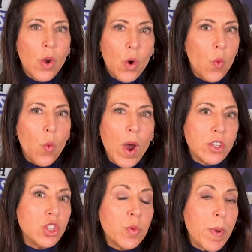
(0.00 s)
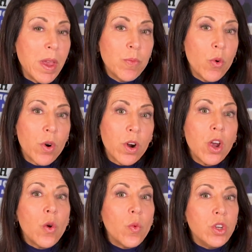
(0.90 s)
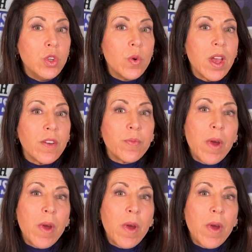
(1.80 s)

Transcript: Why should you pay more when you have